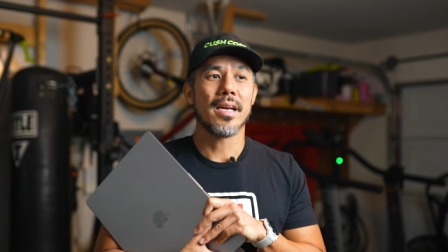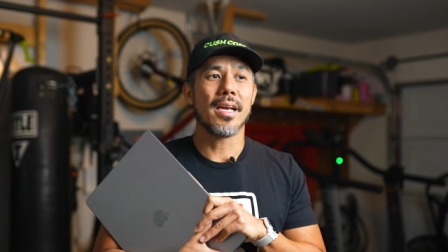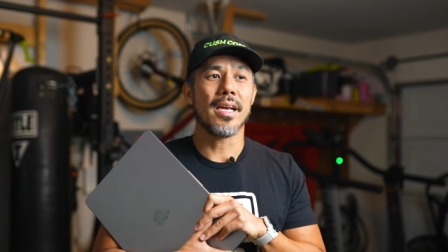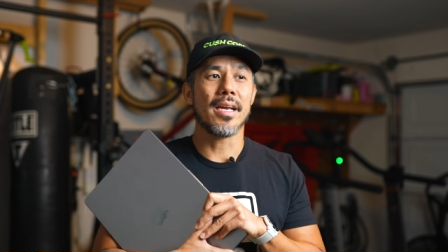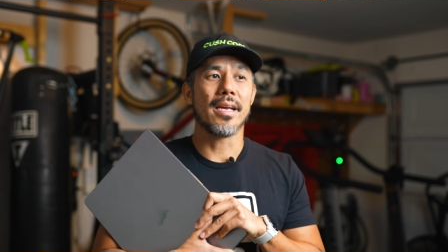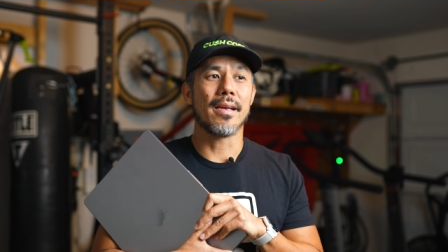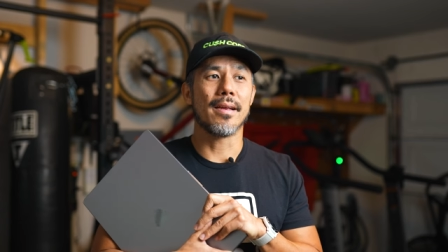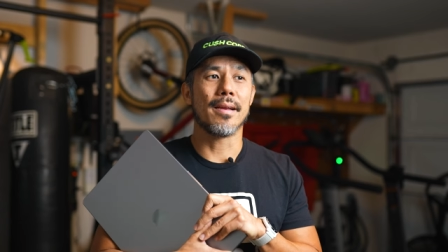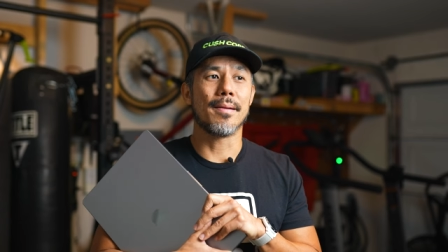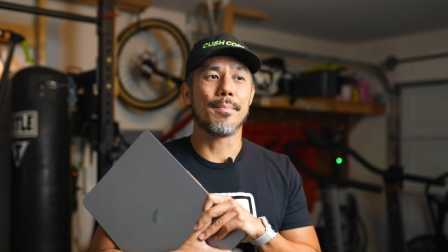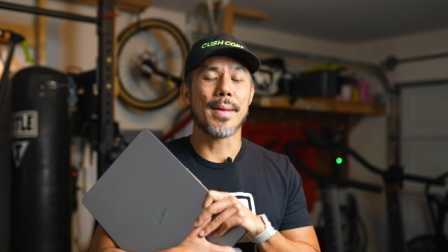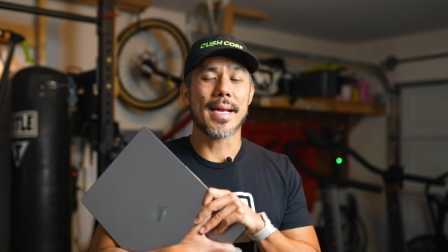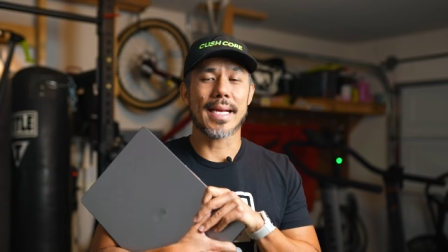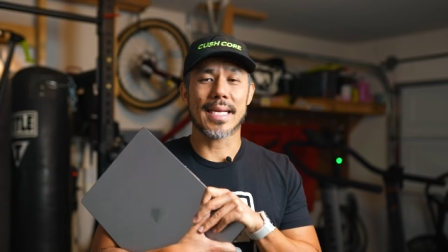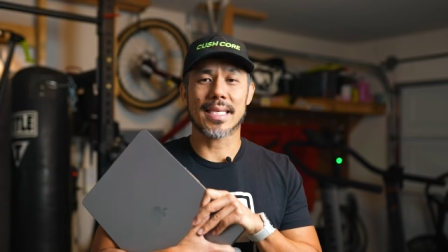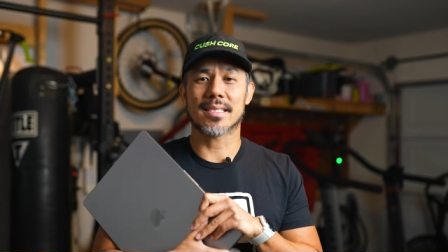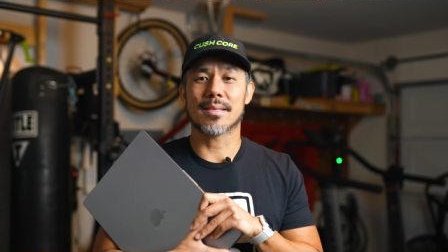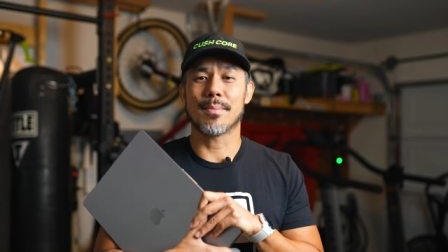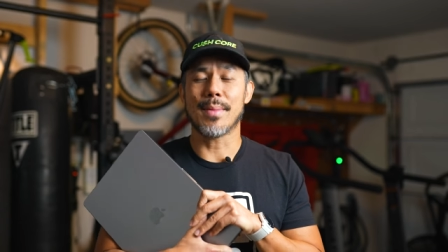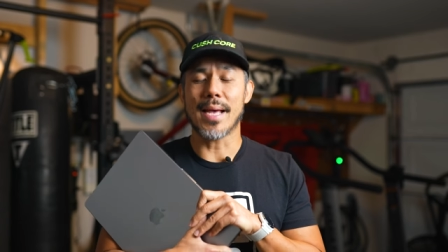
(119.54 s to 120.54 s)
and
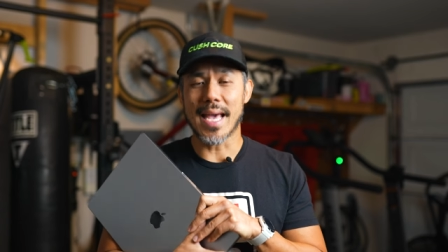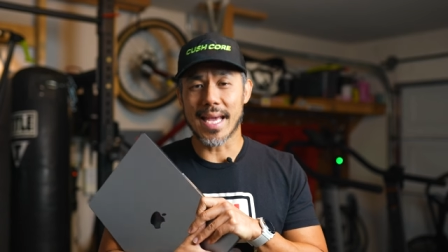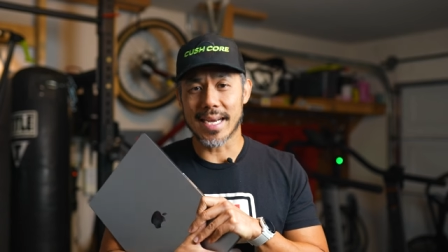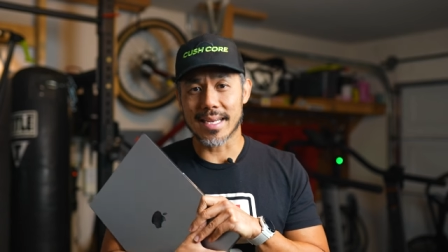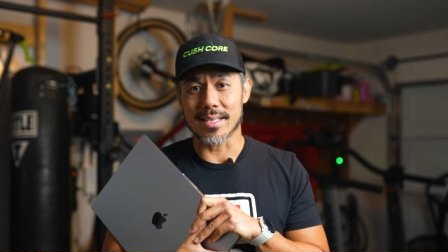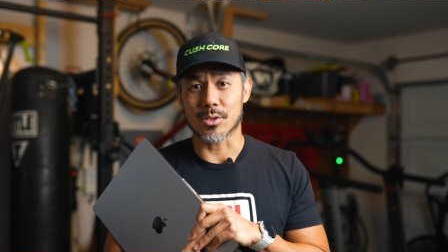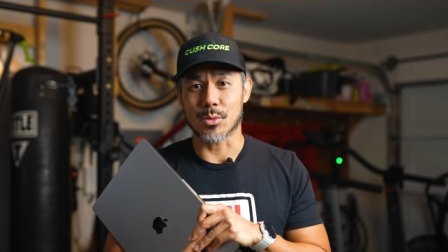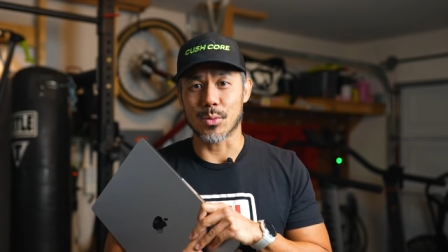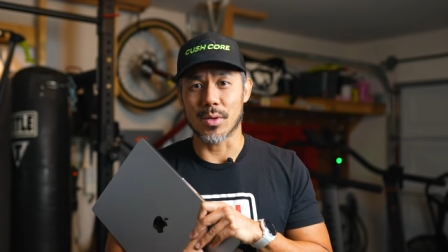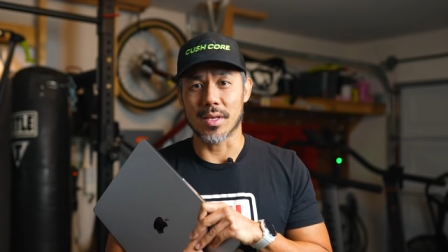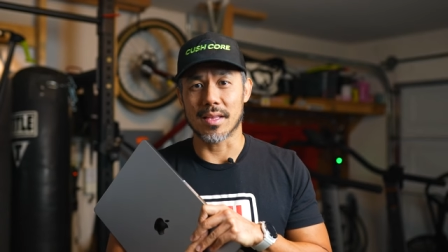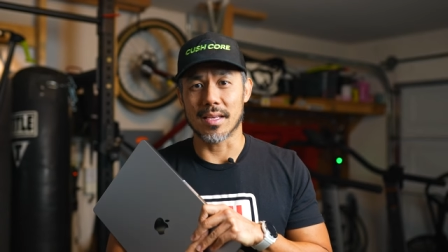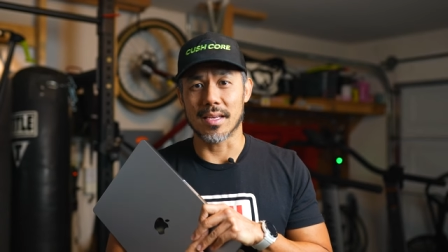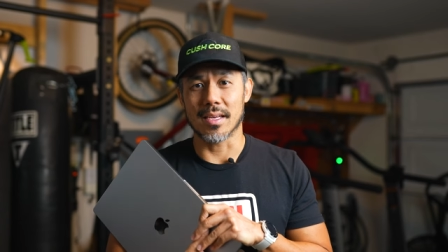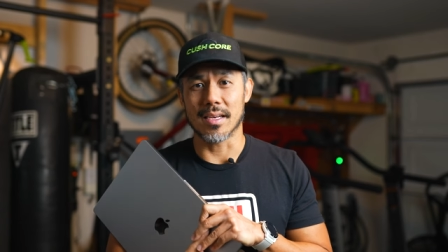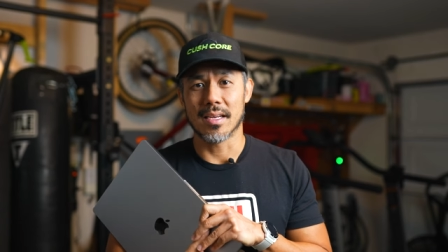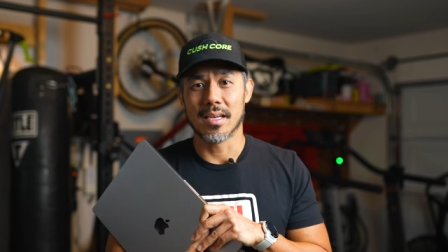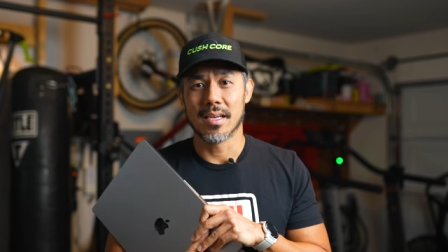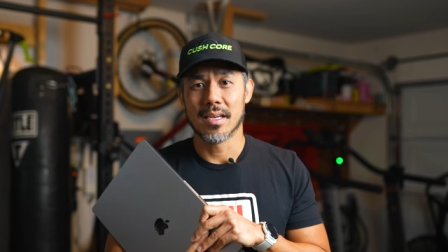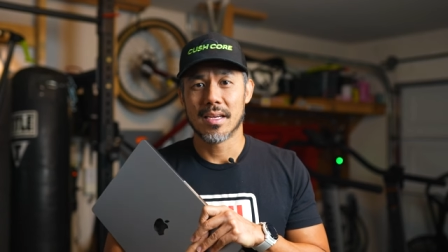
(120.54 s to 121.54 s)
making some edits with
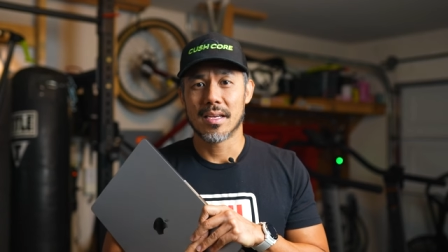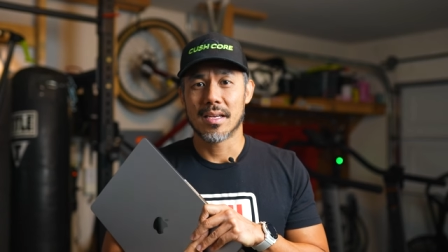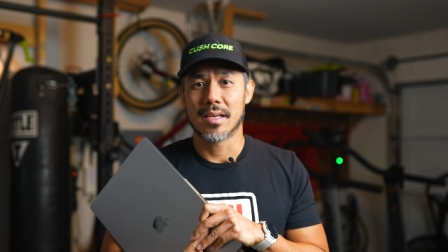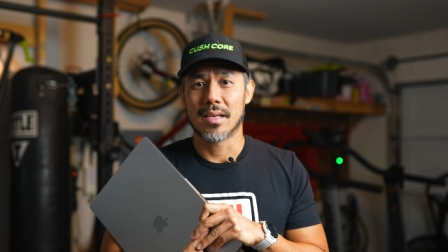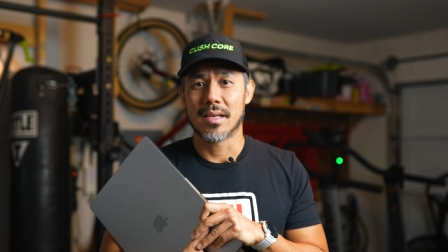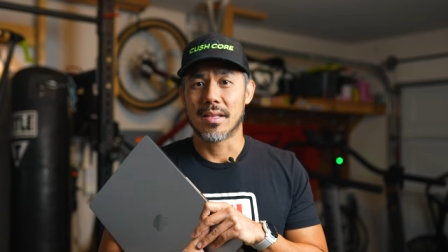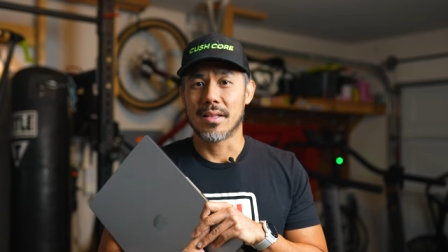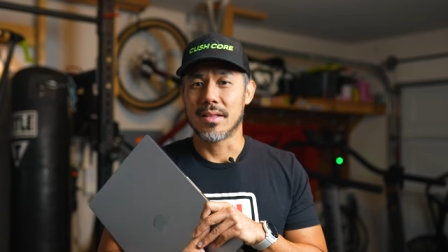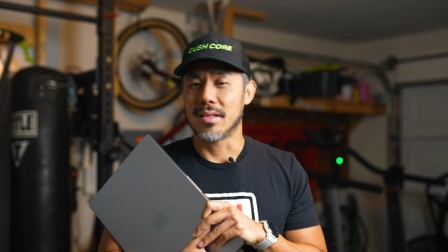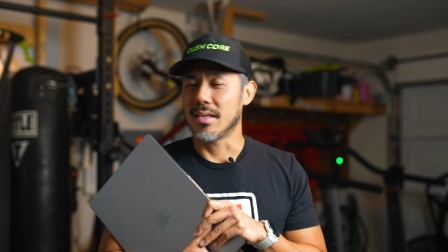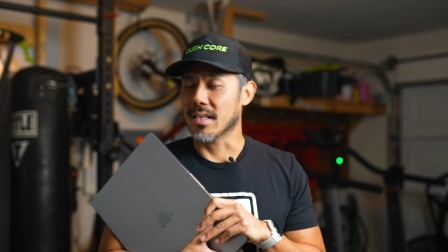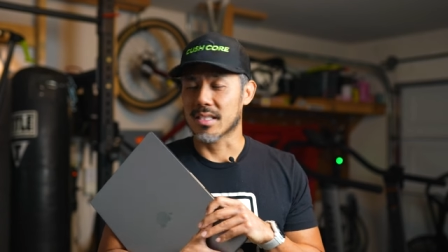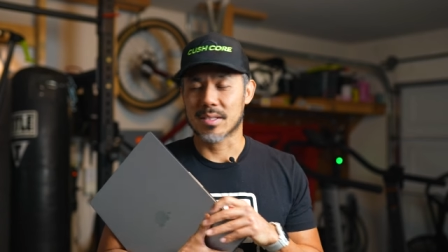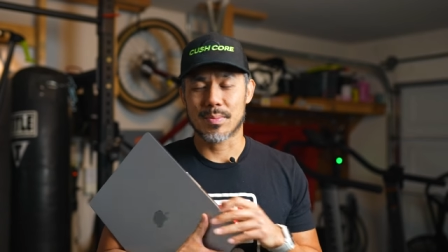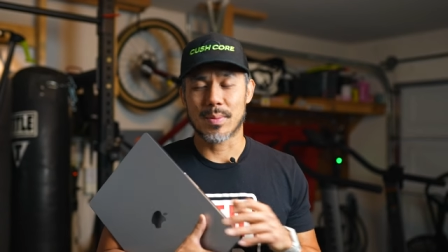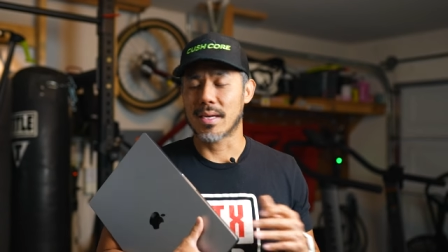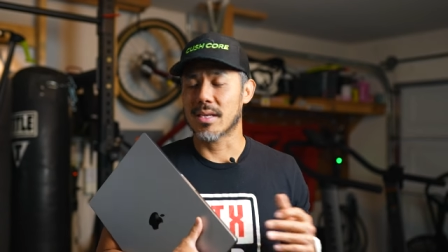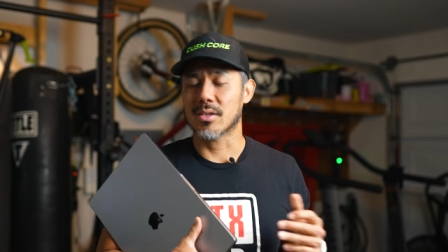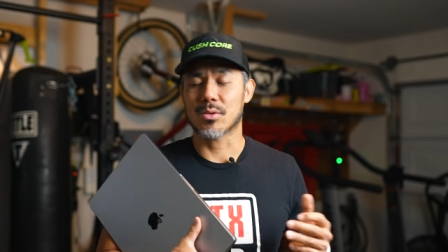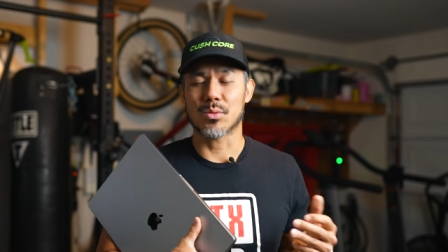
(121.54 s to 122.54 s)
it, the
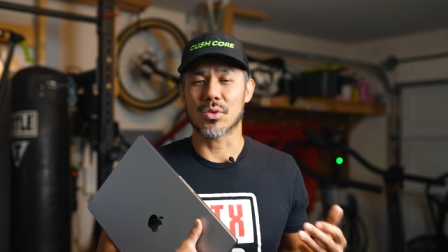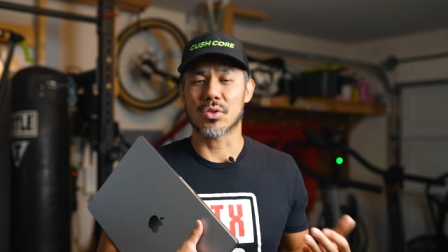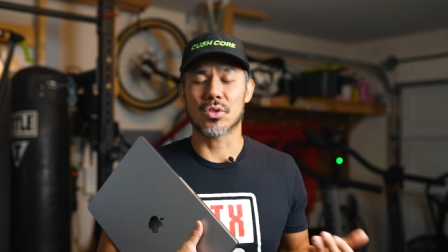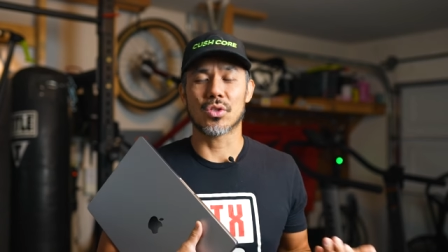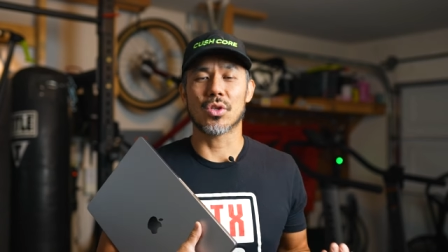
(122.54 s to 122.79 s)
experience was